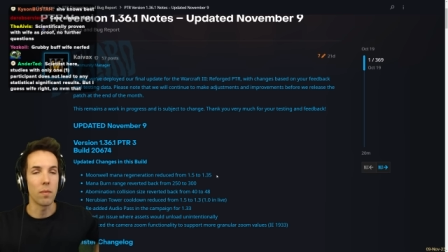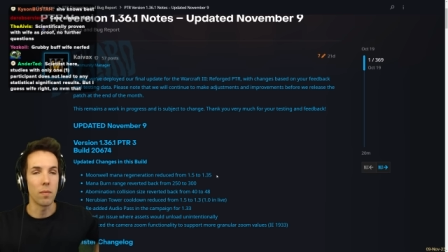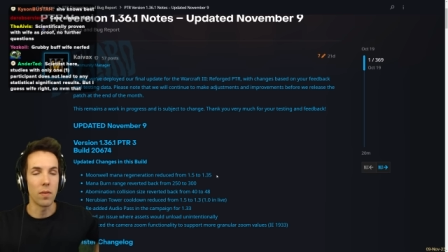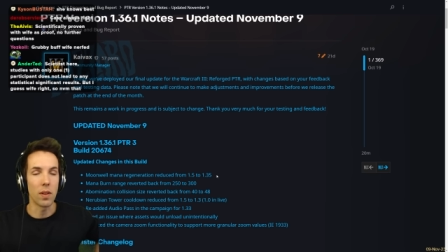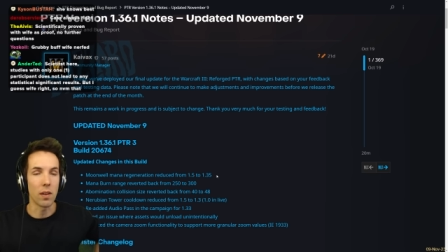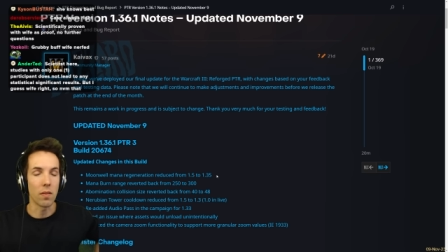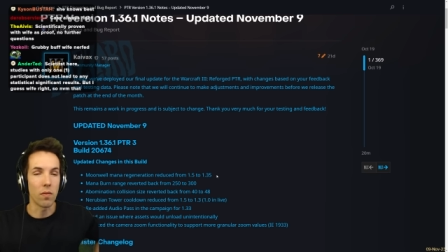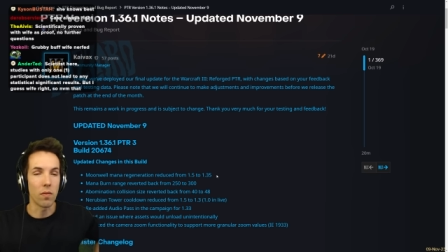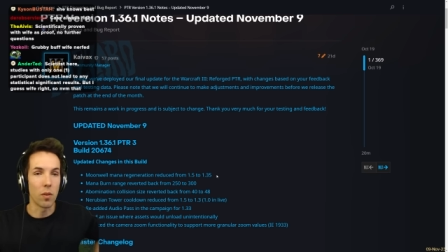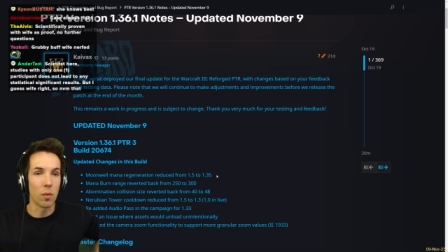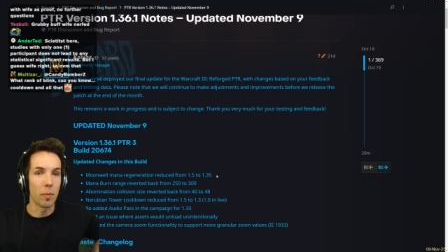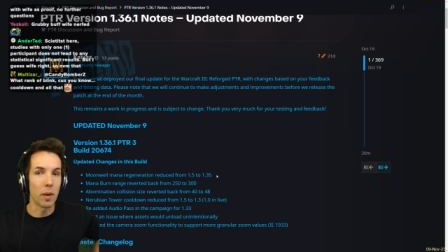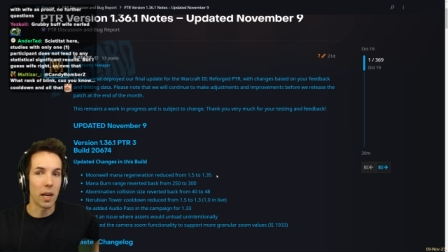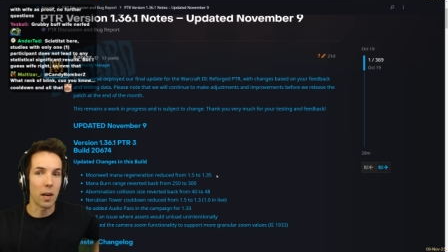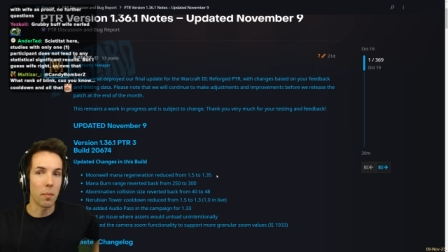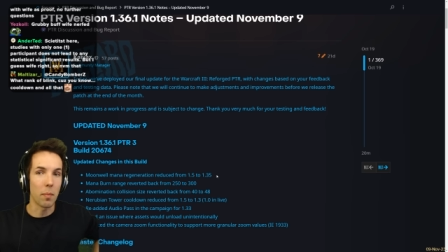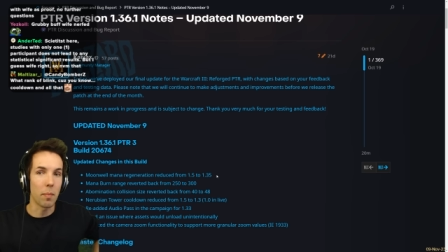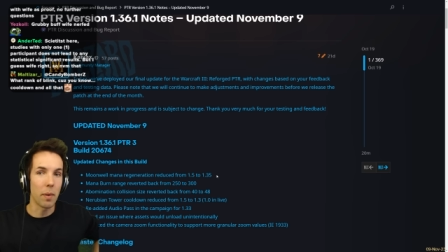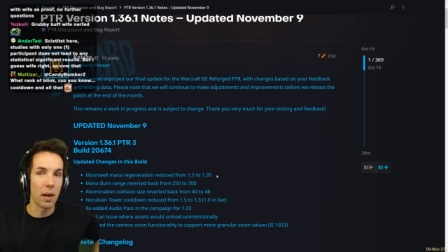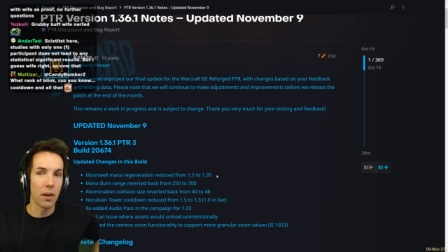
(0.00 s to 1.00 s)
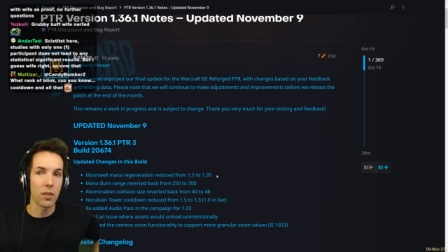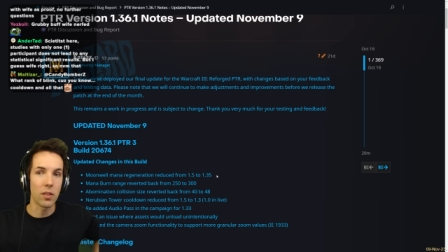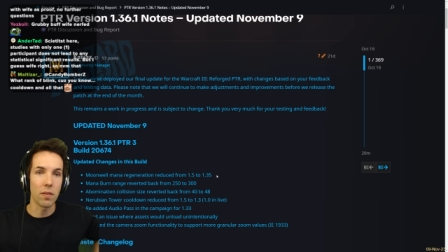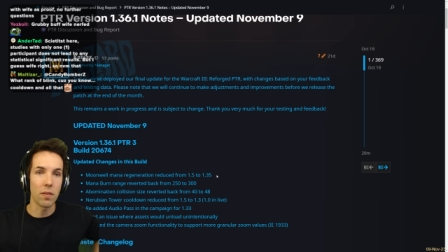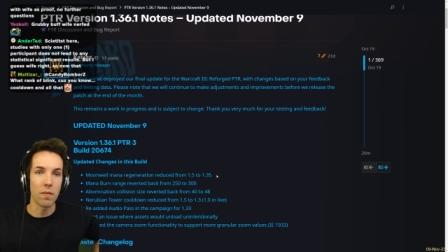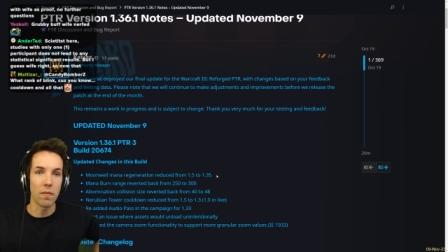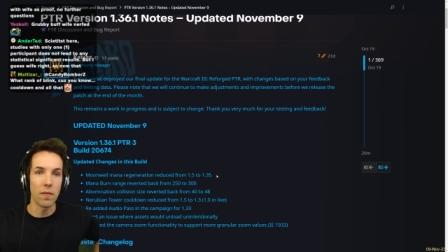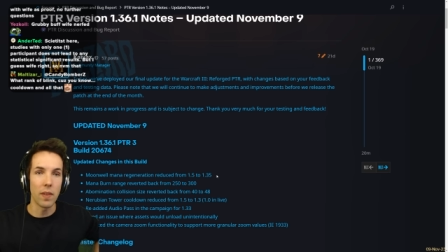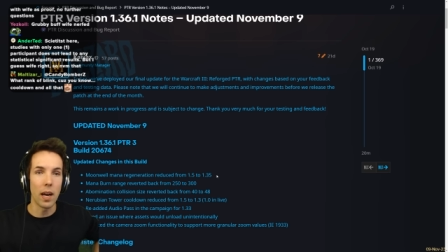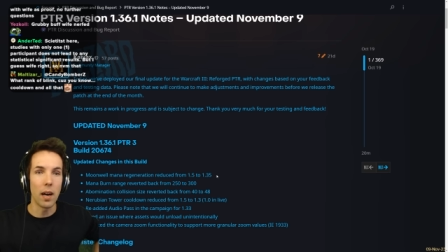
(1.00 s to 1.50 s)
therefore, by
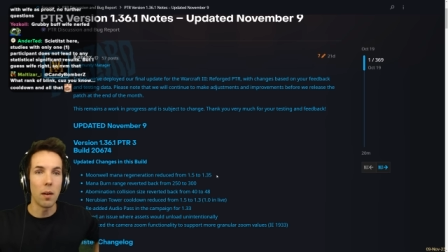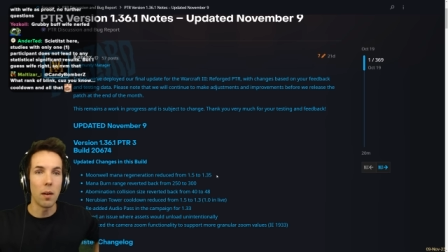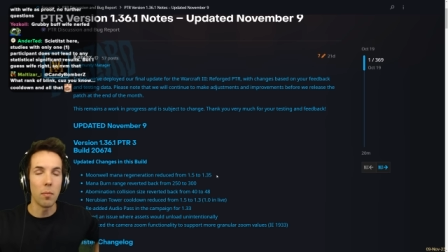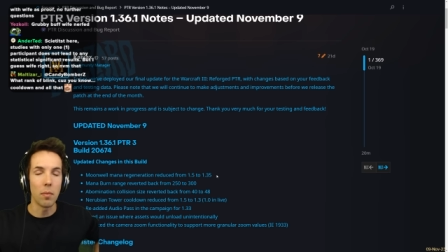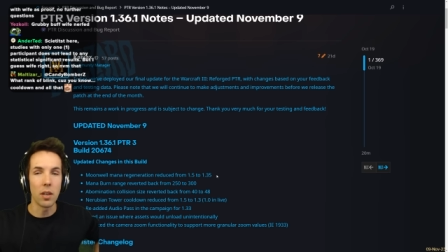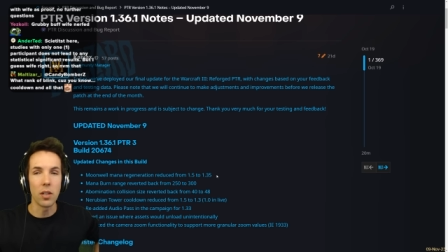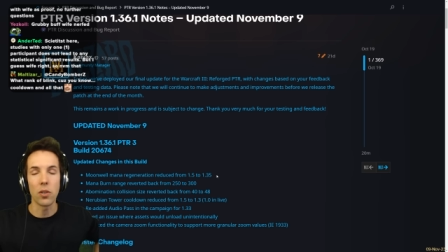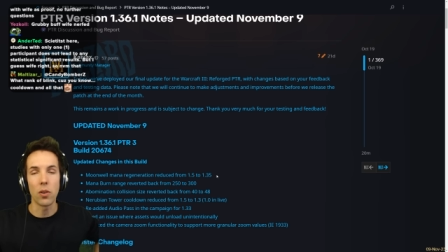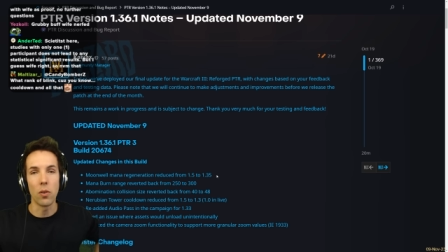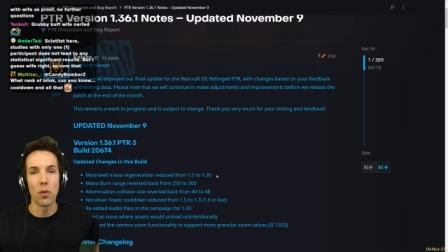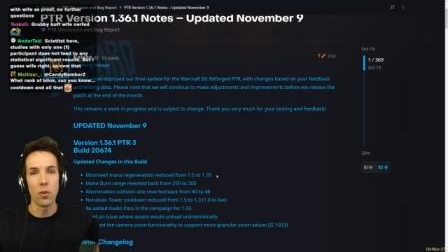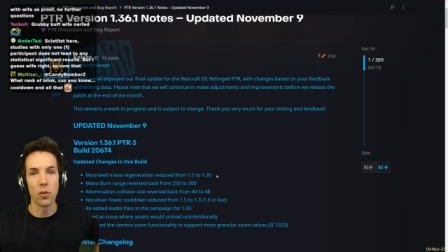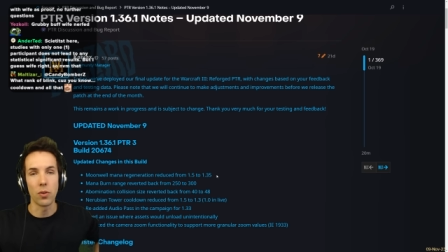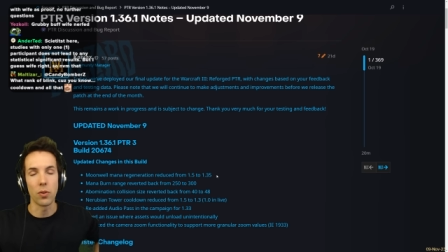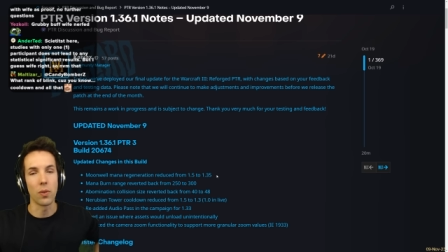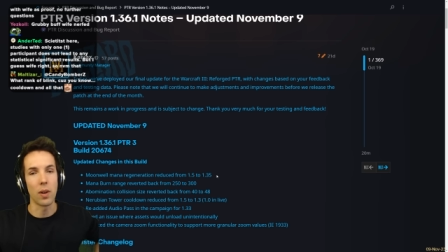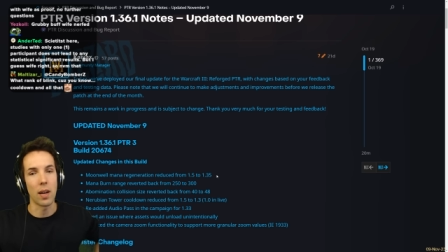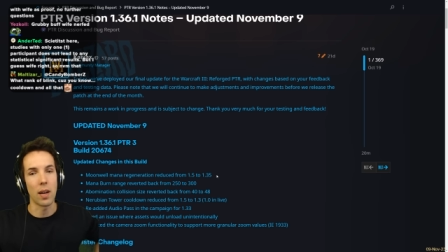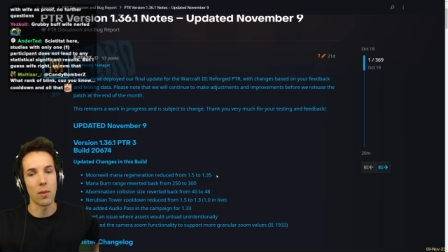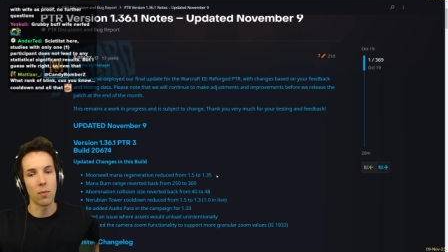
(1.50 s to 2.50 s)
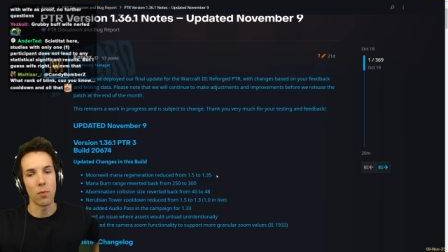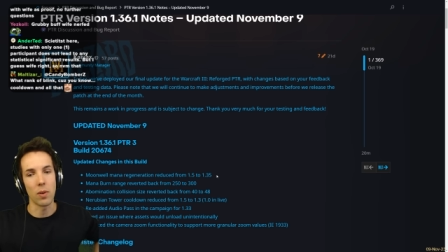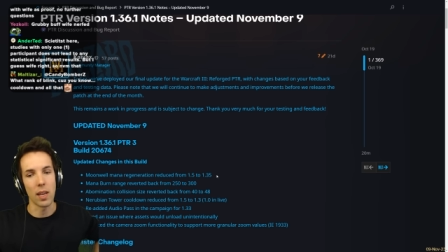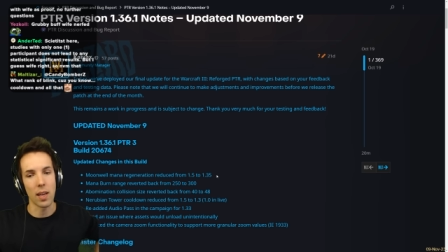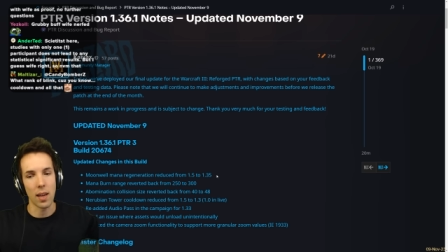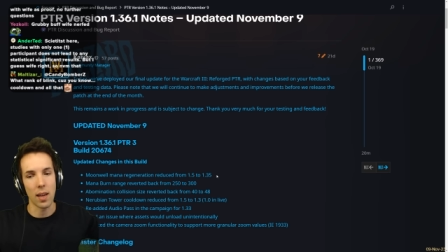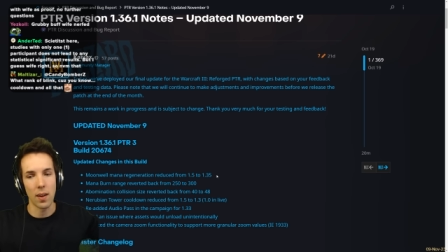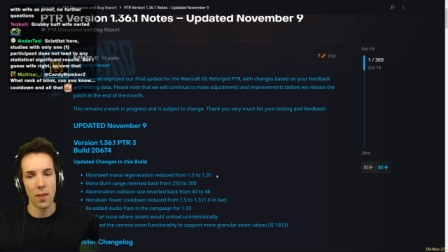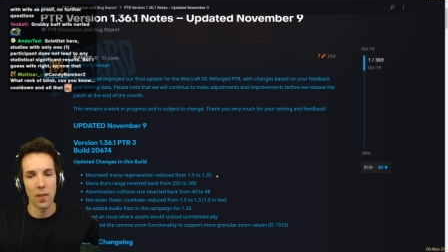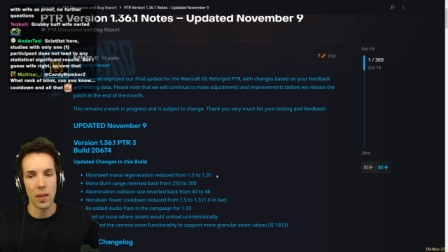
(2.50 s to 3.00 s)
comparison, fell, but is also not weak.